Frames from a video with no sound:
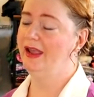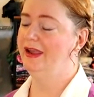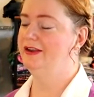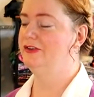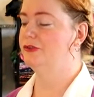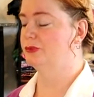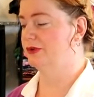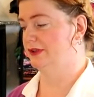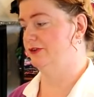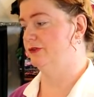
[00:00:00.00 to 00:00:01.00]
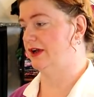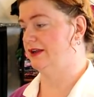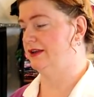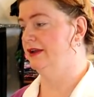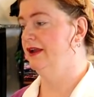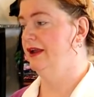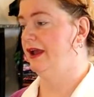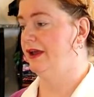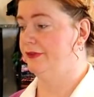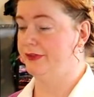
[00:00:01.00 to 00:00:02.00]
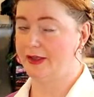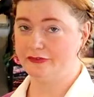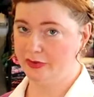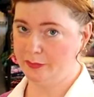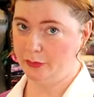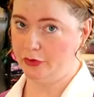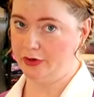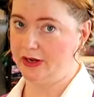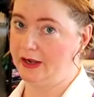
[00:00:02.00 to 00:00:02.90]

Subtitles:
and it's really fun, and the last time I wore it,